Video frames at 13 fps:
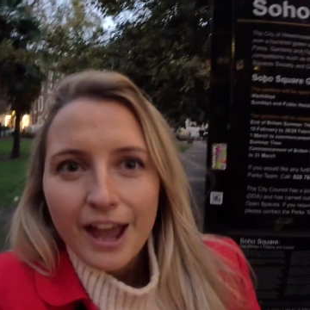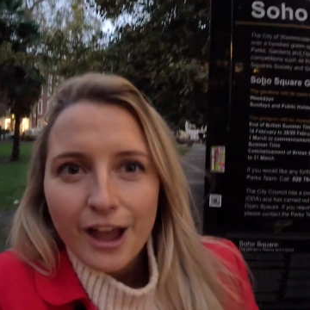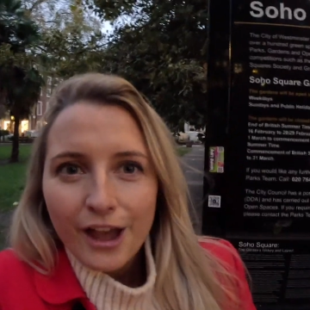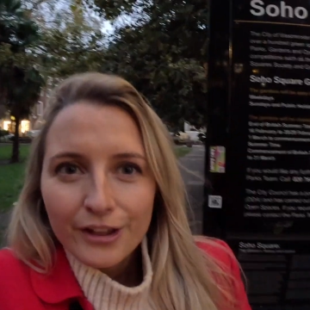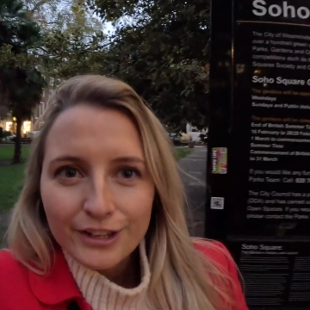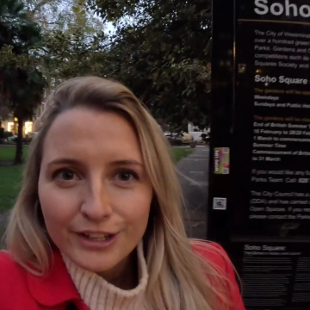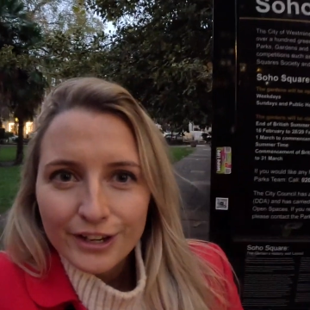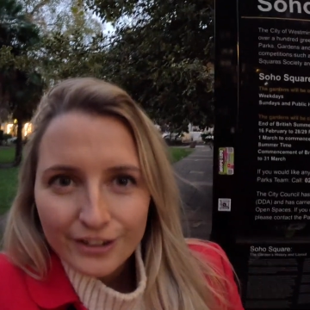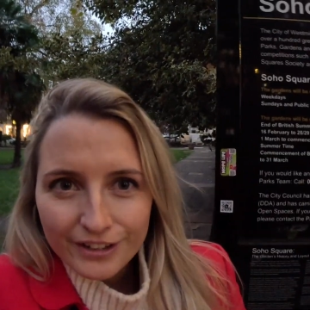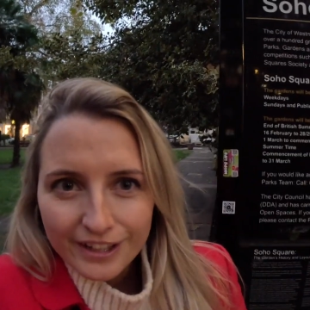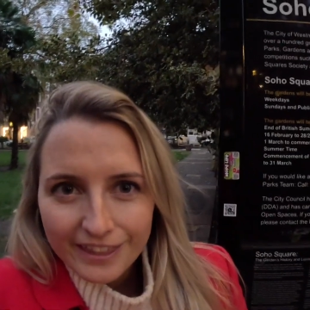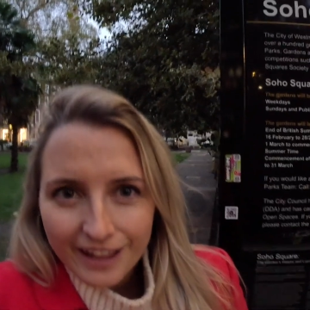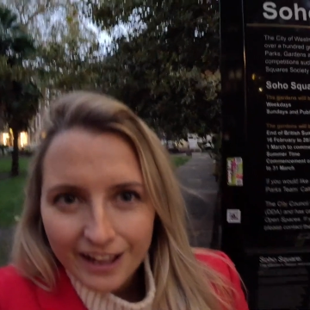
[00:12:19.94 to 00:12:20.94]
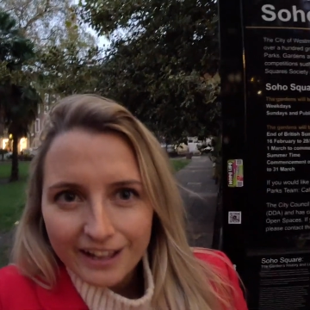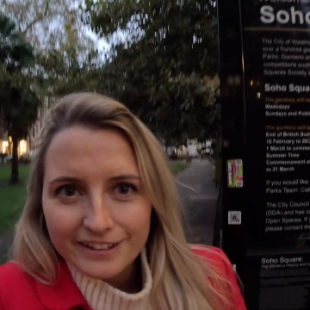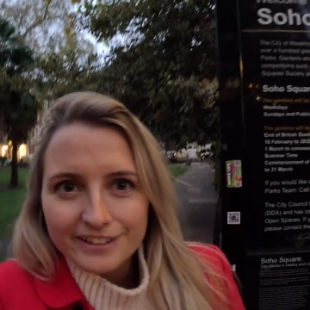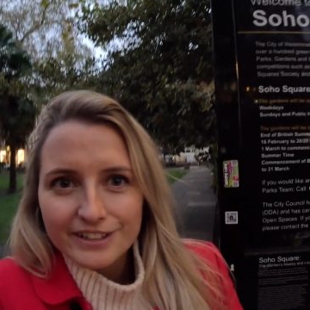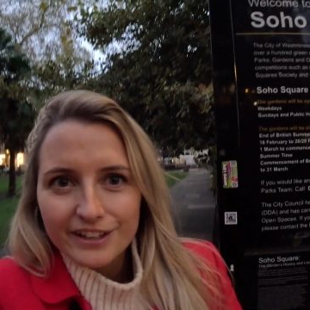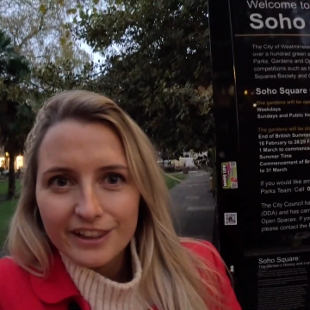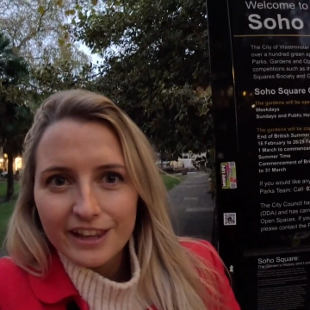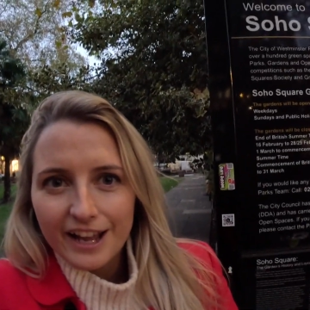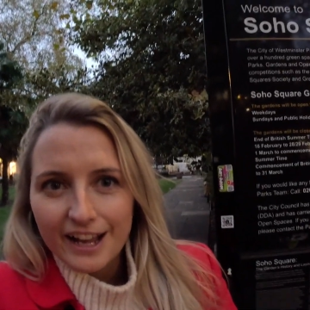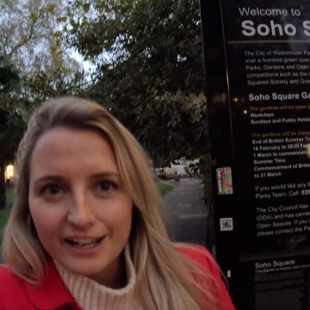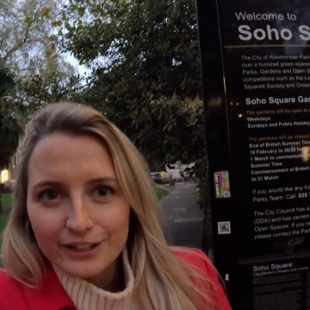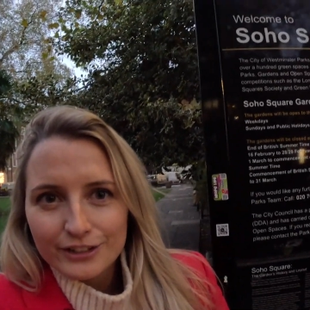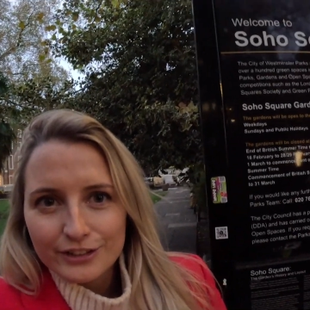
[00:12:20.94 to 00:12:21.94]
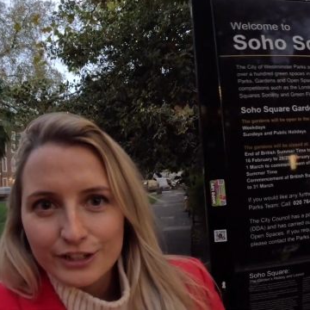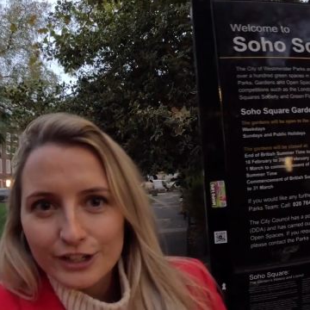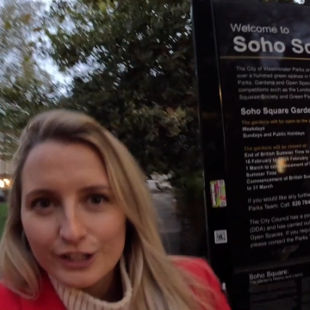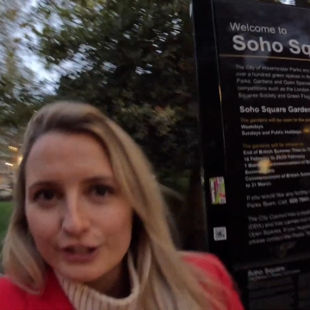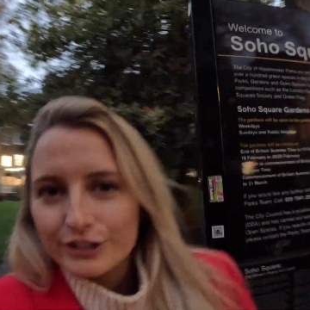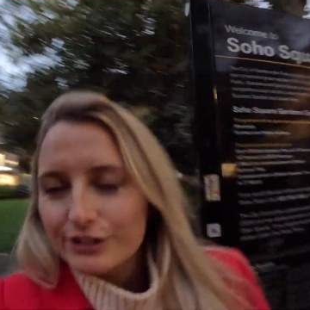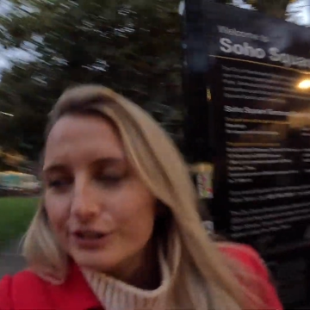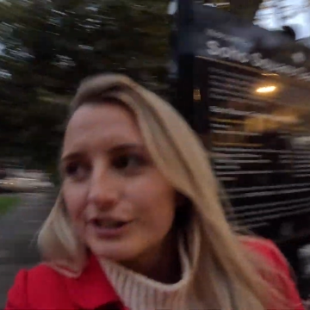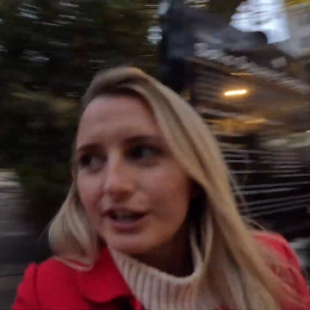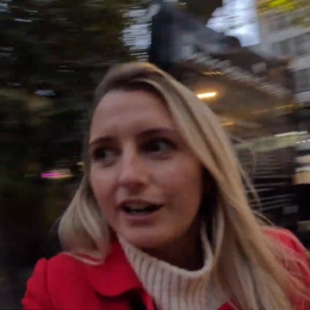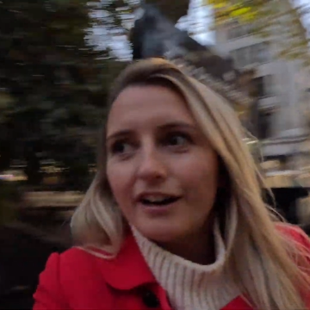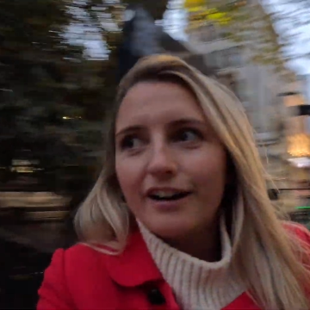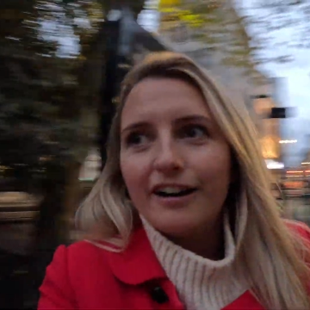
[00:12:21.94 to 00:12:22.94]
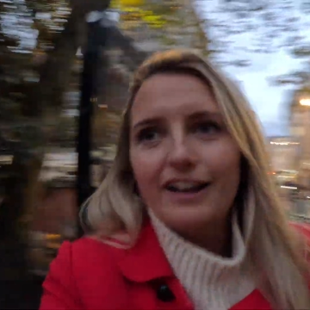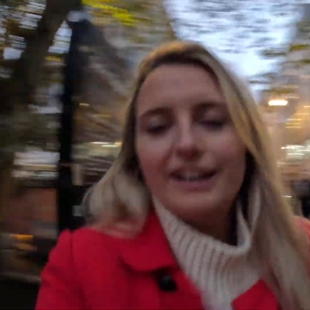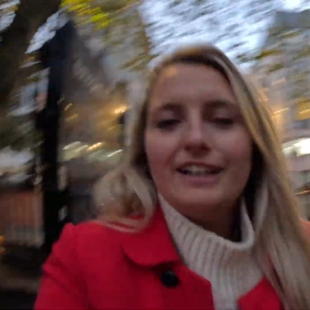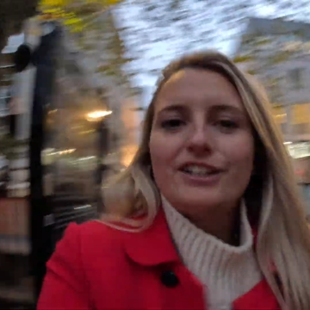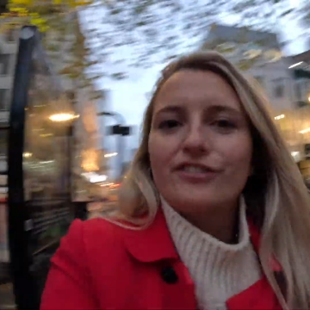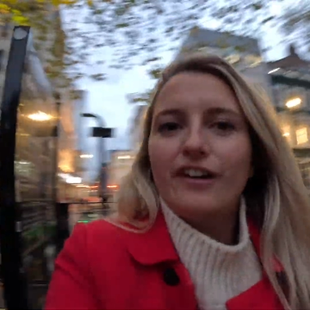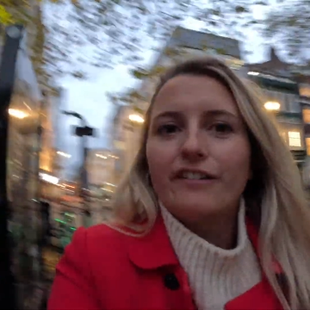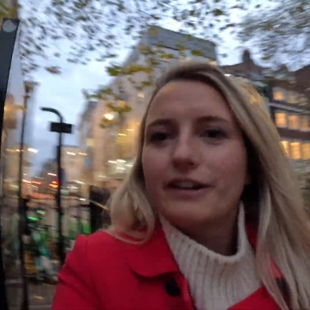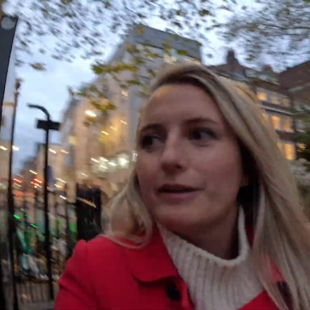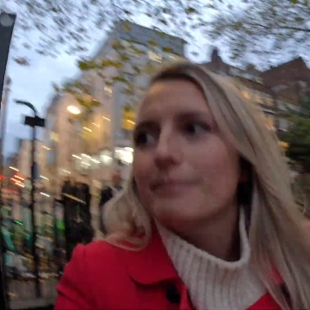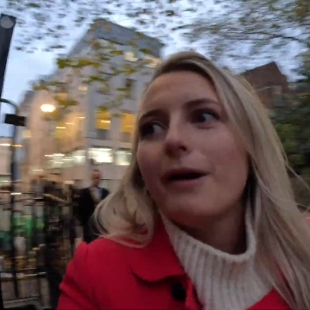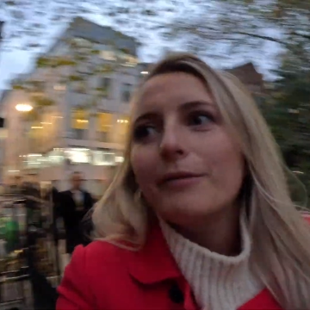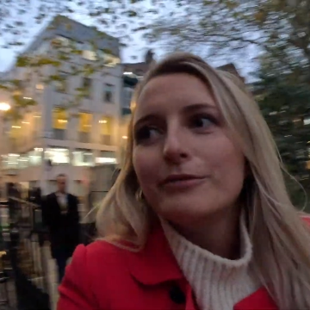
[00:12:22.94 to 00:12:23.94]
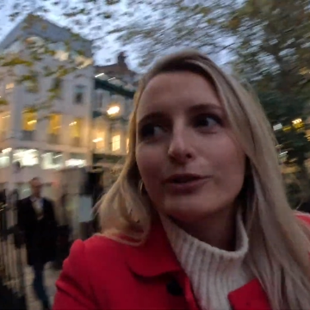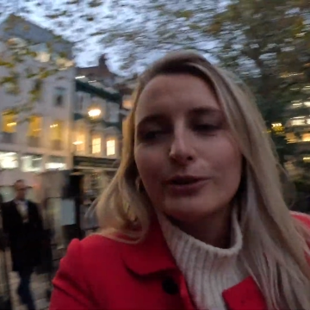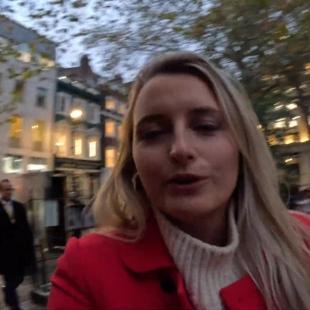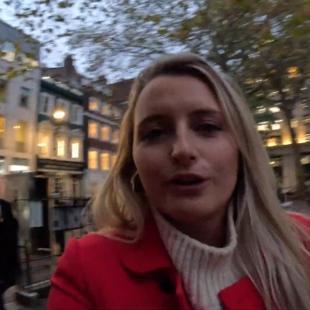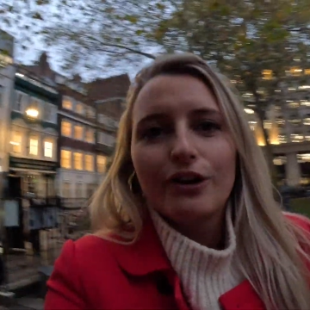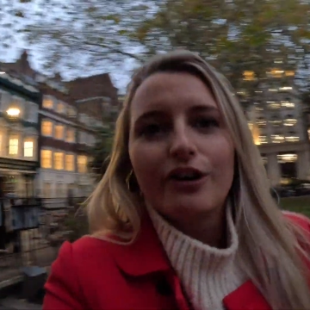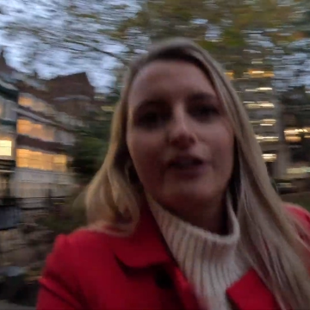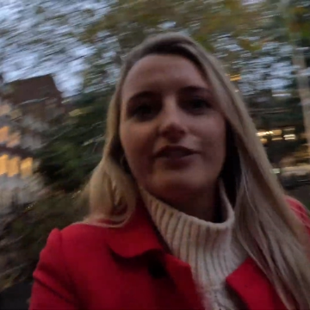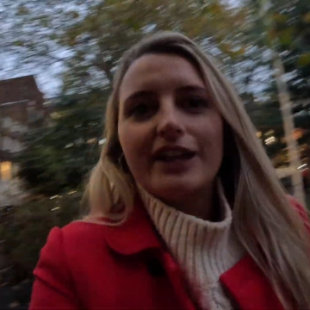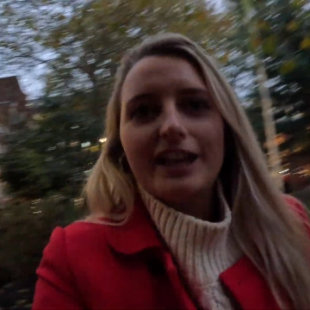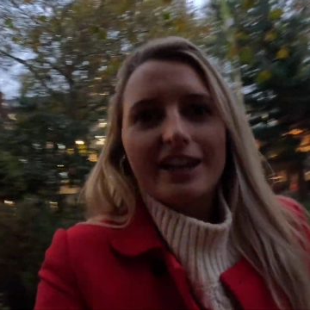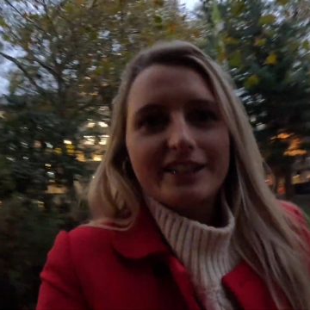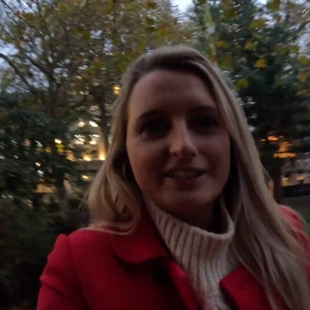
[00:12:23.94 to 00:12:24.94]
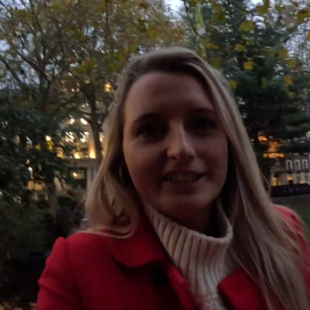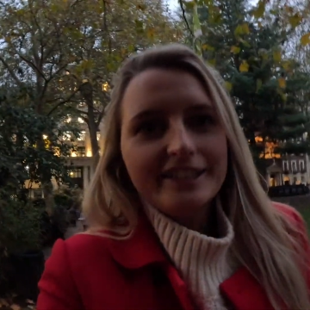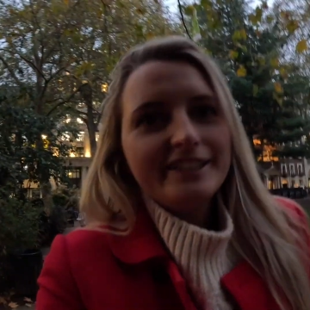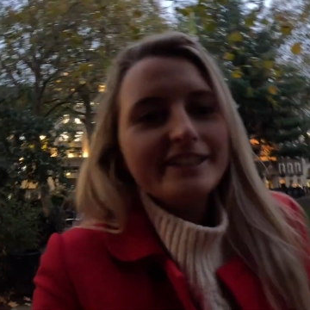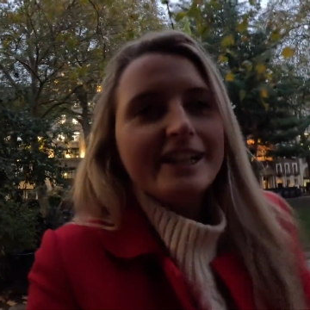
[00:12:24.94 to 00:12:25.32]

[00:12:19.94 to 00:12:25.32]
Okie dokie then, so that concludes our literary pub crawl of London.